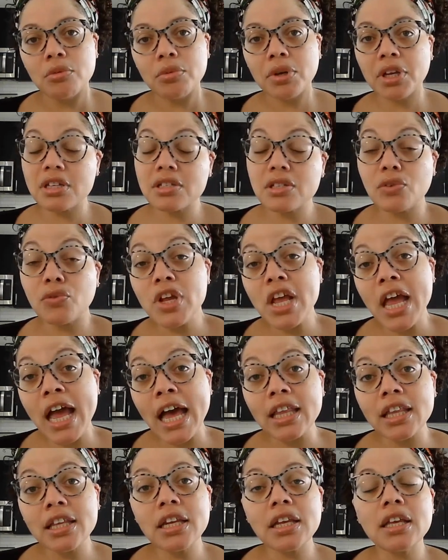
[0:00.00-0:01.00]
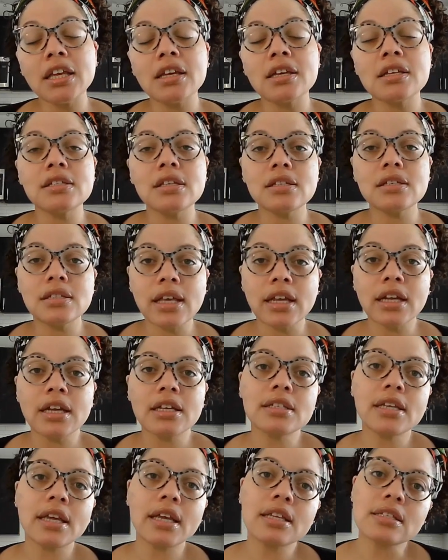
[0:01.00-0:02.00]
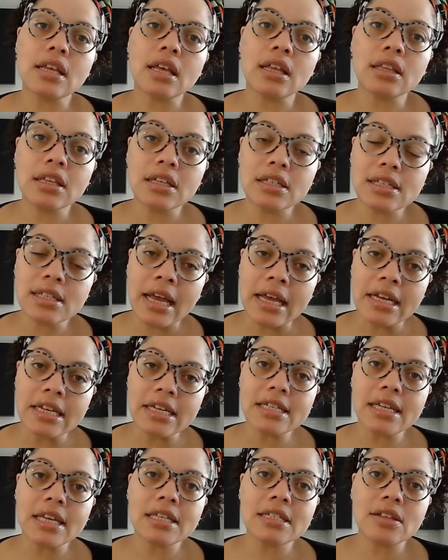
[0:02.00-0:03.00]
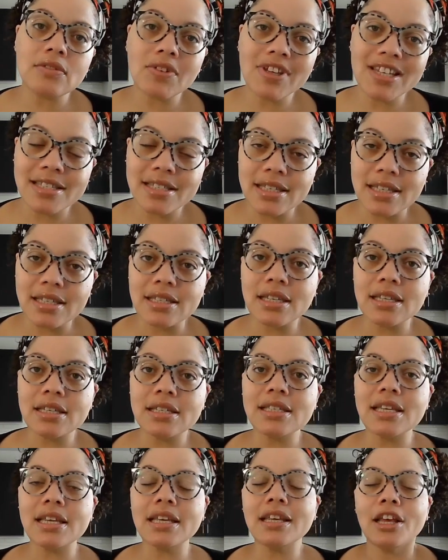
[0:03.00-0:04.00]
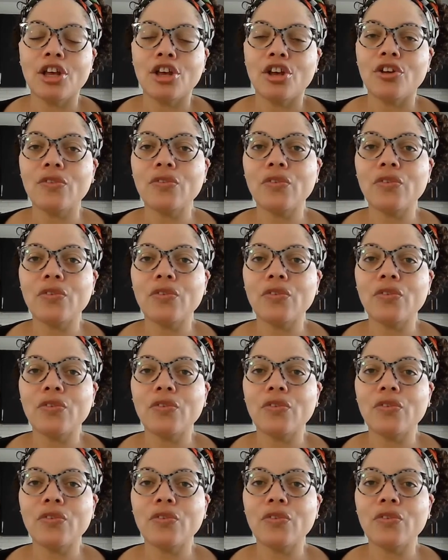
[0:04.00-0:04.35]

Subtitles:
Because the reality is that it takes at least 90 days of consistency